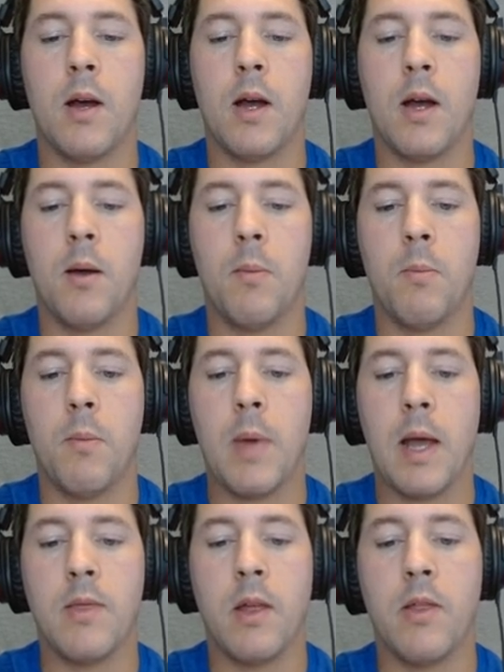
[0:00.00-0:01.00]
And
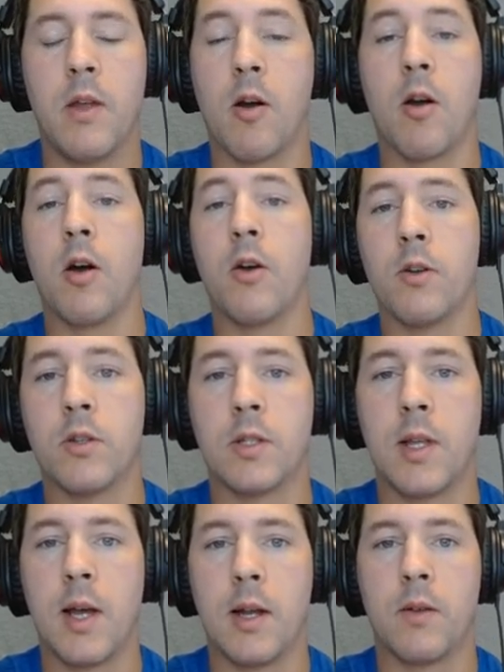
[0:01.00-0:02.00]
then there are others
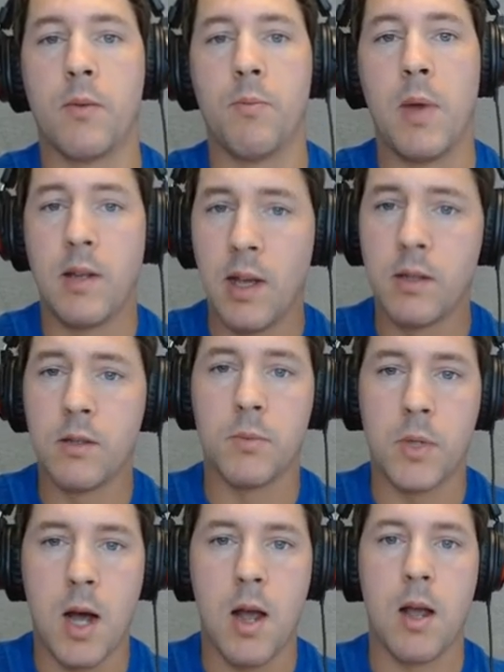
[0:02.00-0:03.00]
that may take
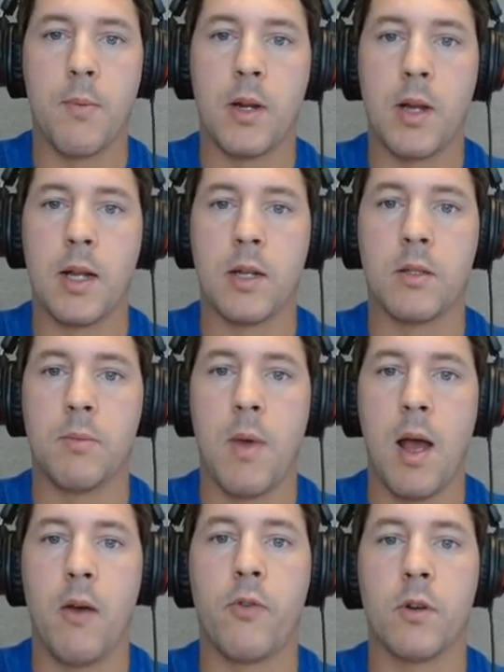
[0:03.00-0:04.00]
some time and
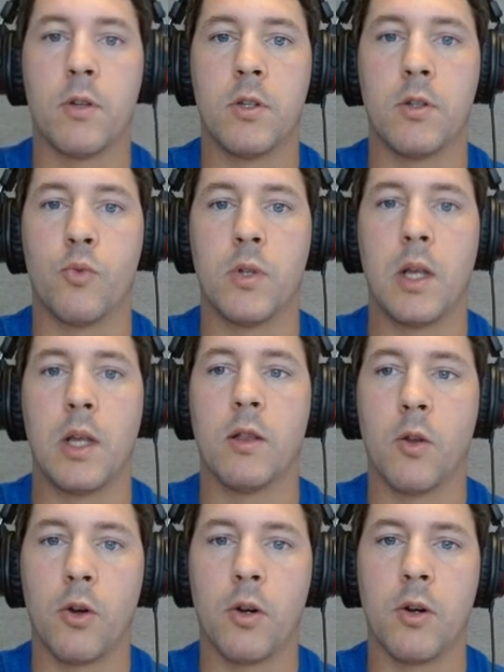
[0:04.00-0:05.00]
some effort to really
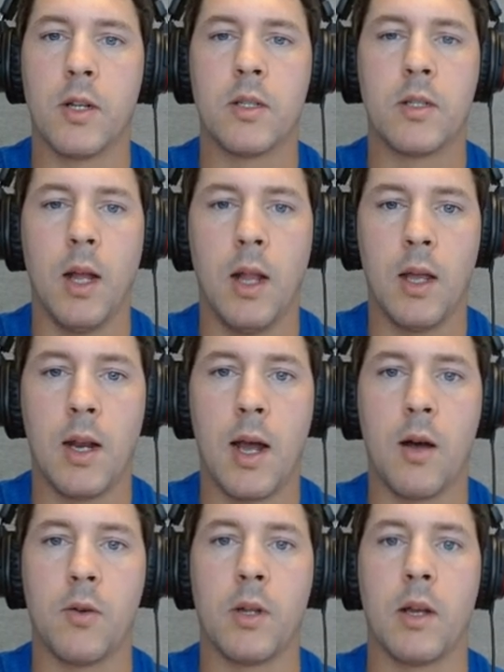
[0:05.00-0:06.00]
learn and study it
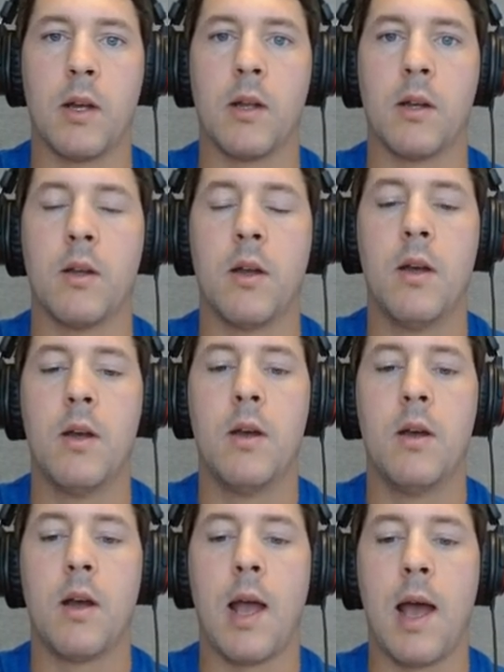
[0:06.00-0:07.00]
out and
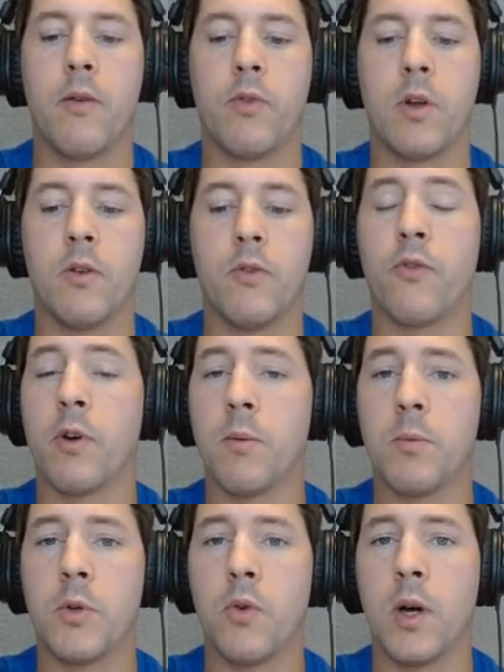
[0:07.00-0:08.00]
have
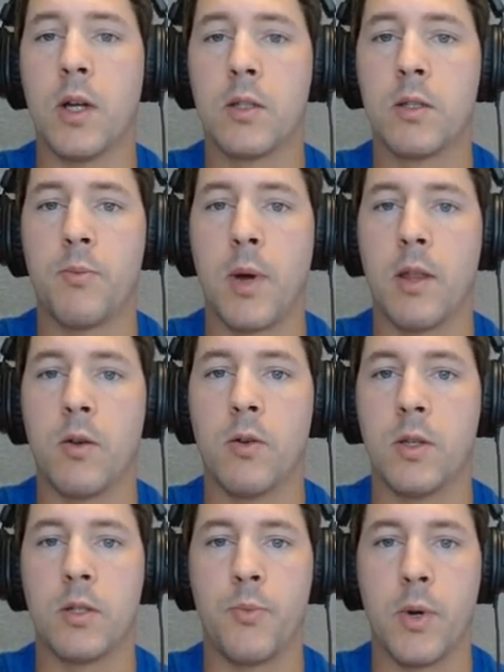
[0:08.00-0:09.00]
confirmed to us by the
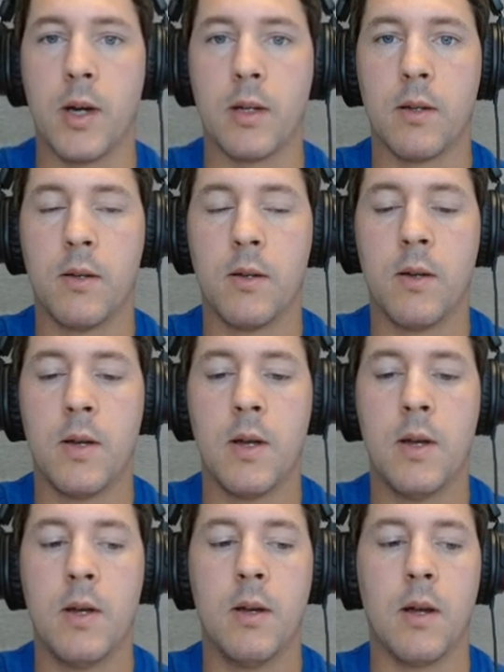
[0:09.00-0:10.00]
Holy Spirit.
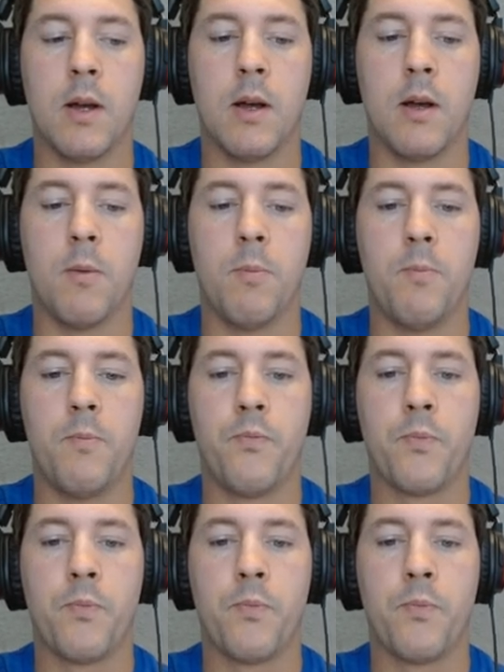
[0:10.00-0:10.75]
And